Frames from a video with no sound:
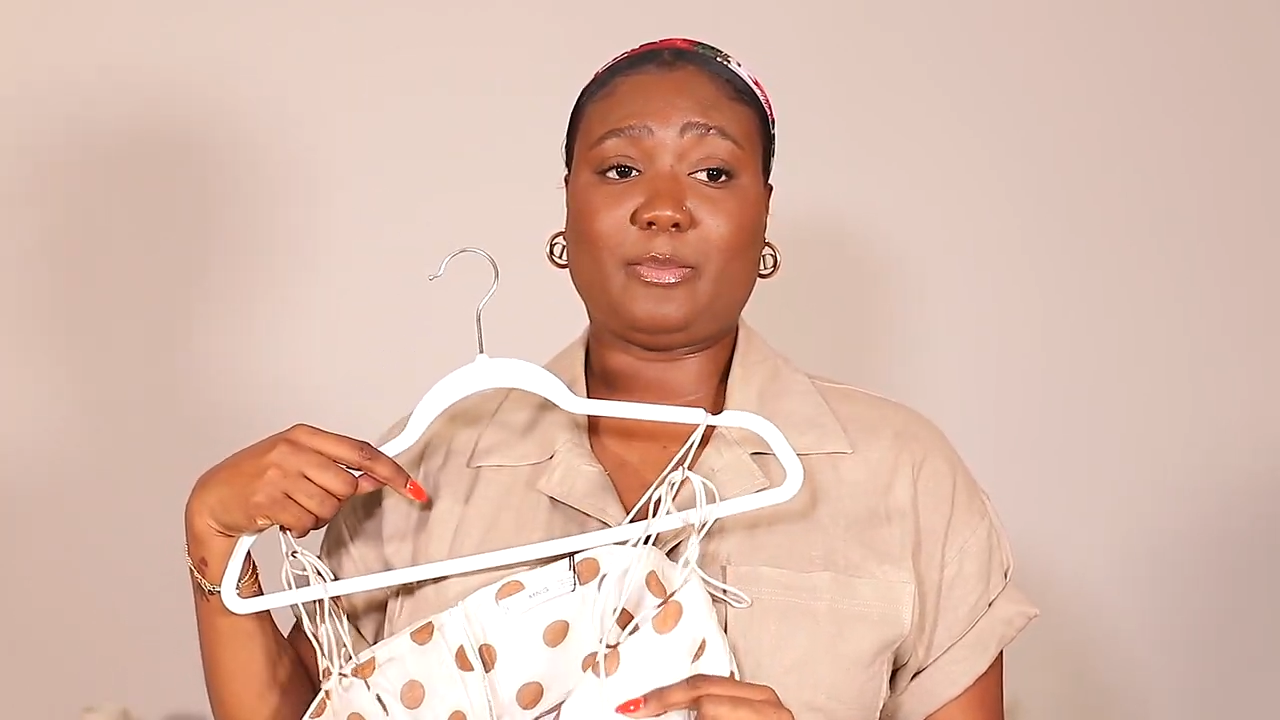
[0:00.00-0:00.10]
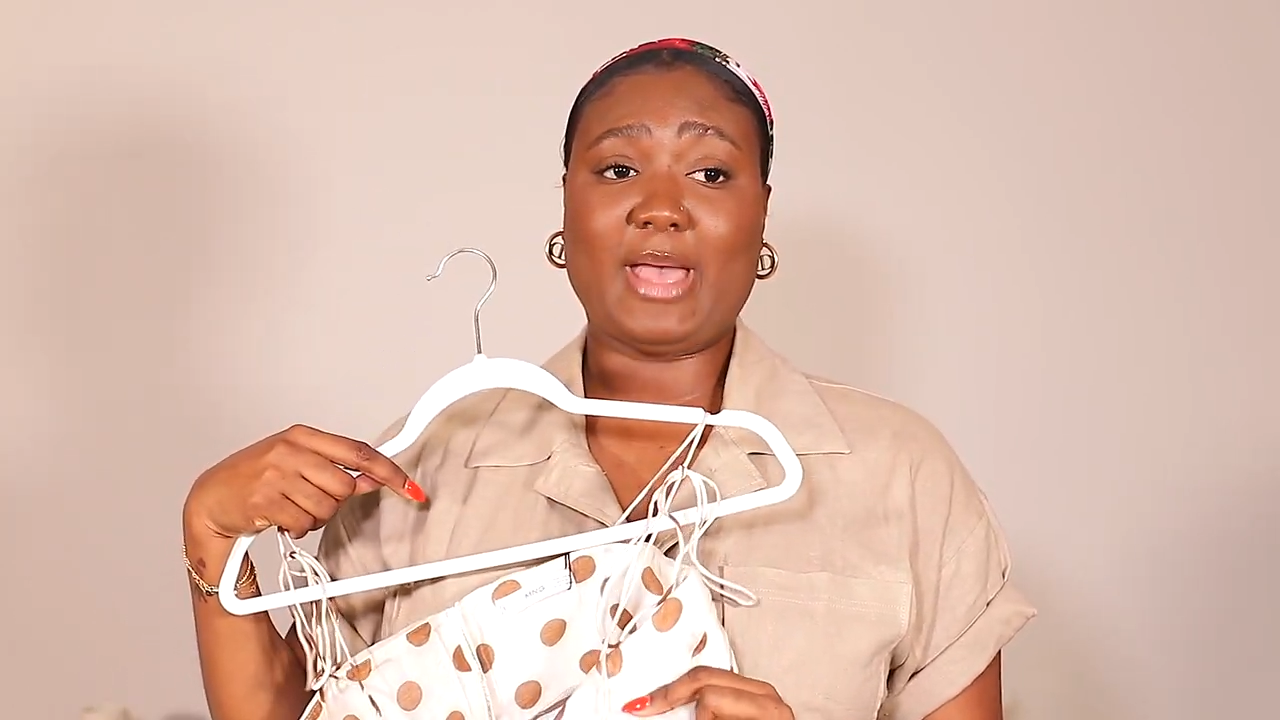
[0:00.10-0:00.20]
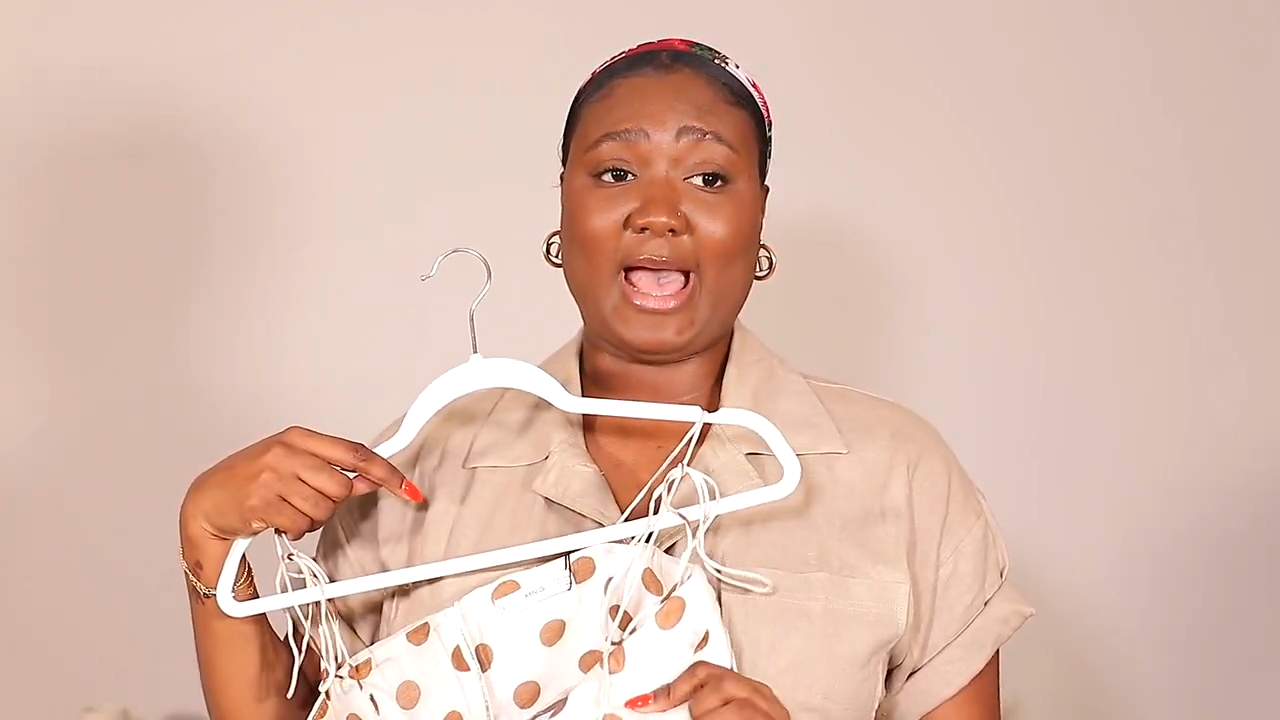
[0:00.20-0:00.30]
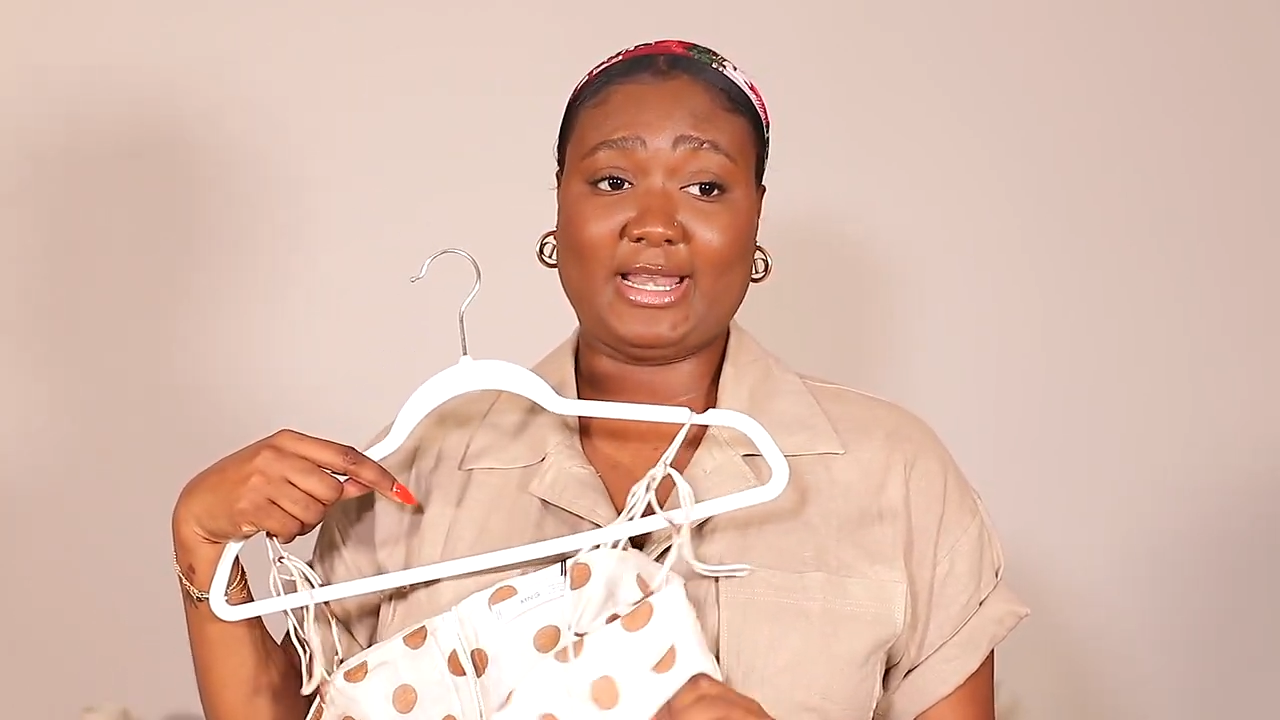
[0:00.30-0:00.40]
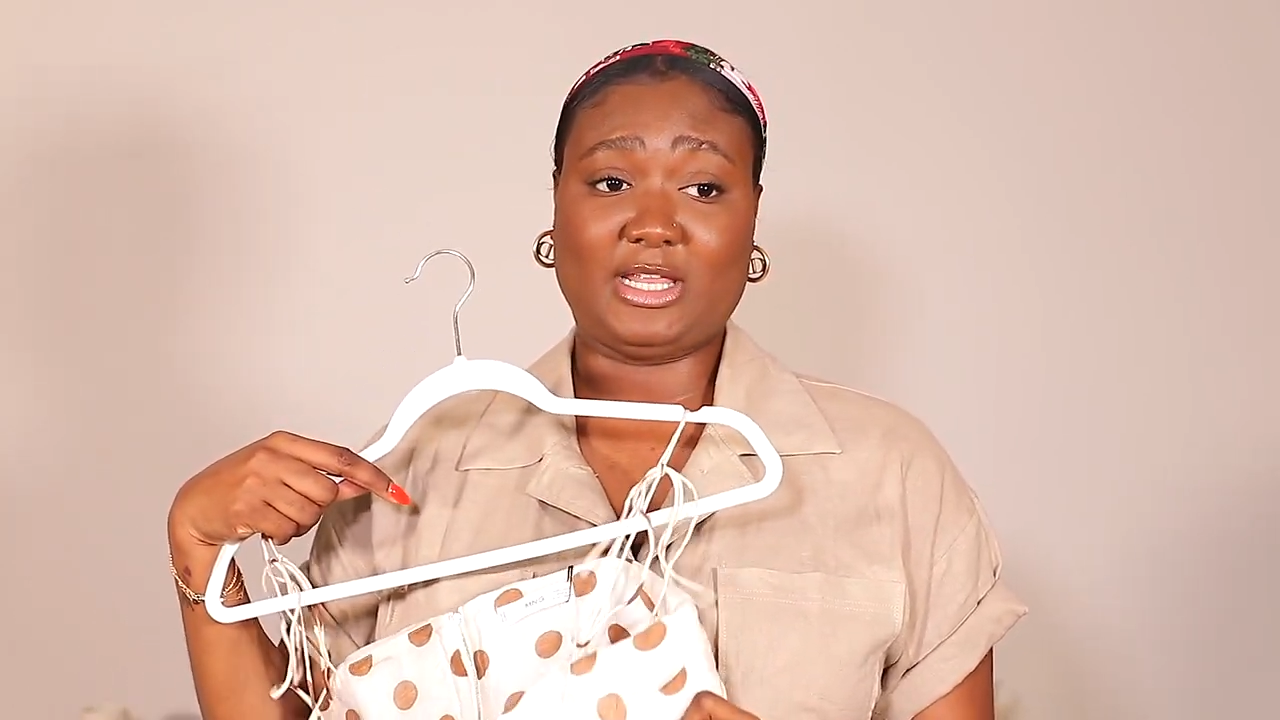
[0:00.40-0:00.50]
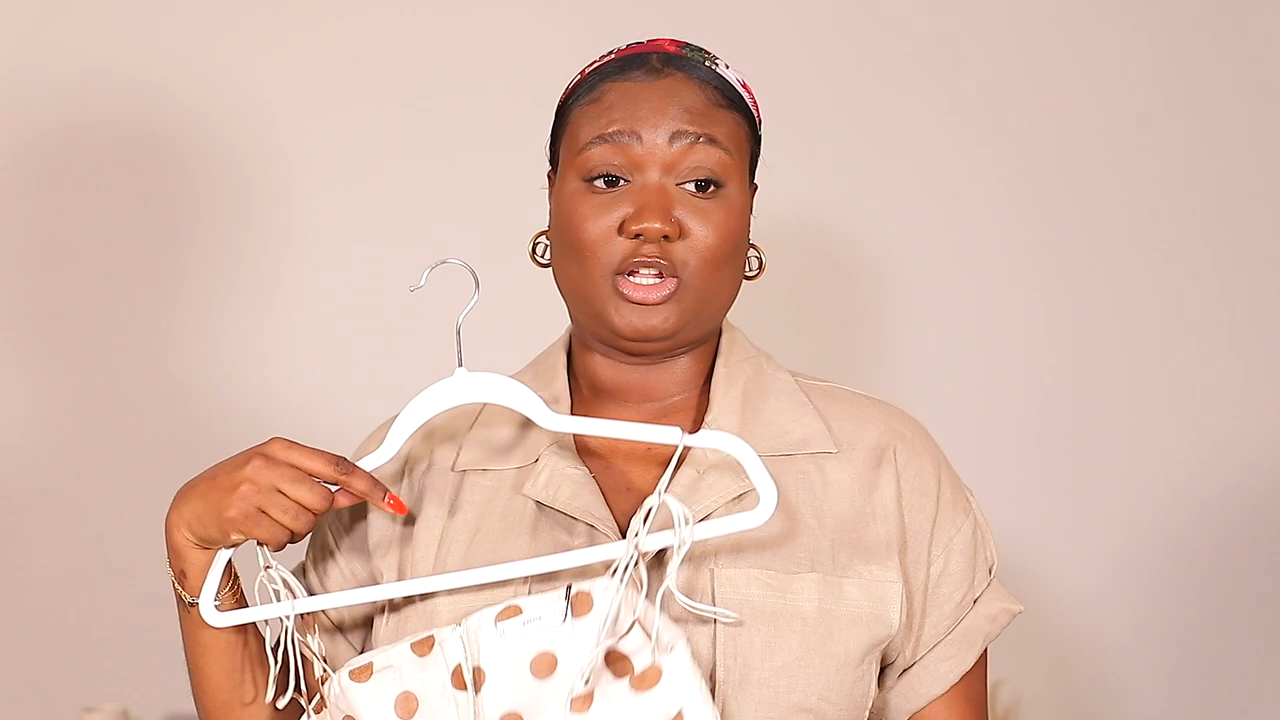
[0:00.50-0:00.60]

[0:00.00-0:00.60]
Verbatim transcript: padded